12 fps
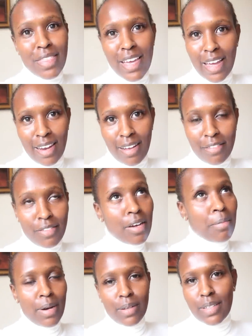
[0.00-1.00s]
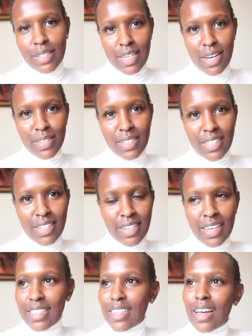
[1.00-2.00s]
one thing I love about this house,
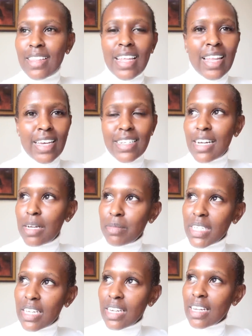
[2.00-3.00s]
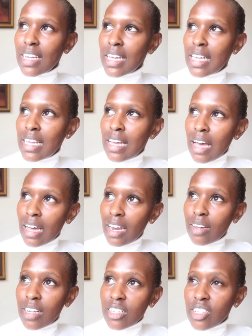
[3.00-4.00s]
it's how the light comes in. A
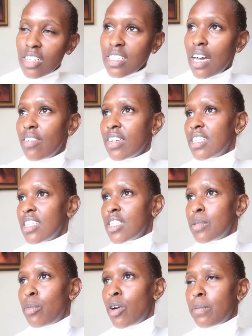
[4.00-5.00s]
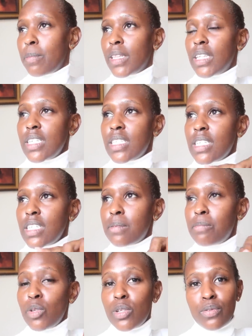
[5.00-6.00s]
cloud has just covered this spot, but there's this
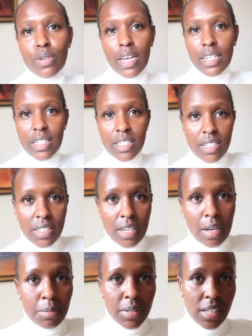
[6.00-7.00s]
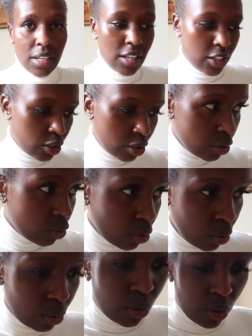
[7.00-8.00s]
beautiful light that just comes in. It's
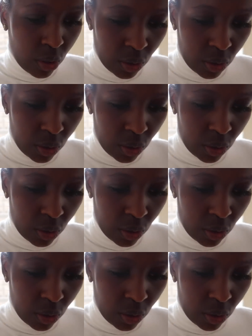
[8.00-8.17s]
so